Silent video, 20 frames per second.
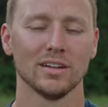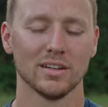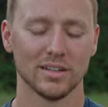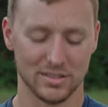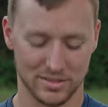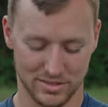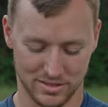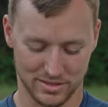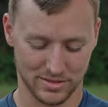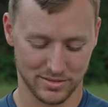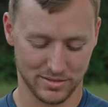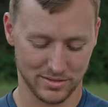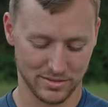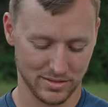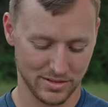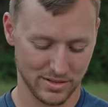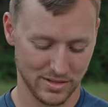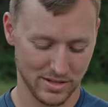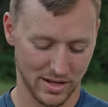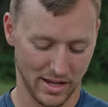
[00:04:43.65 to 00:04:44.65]
Uh,
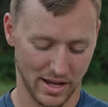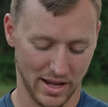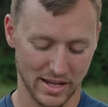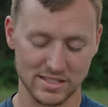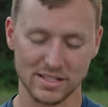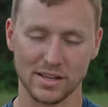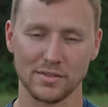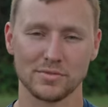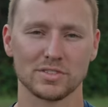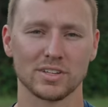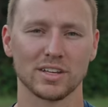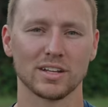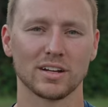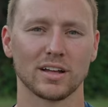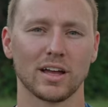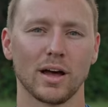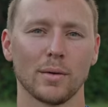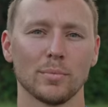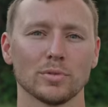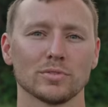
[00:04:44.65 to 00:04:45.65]
as I've said a
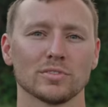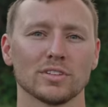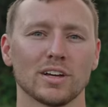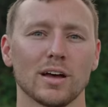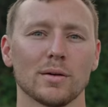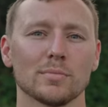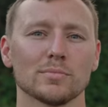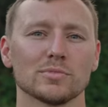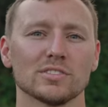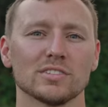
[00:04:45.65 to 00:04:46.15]
couple times,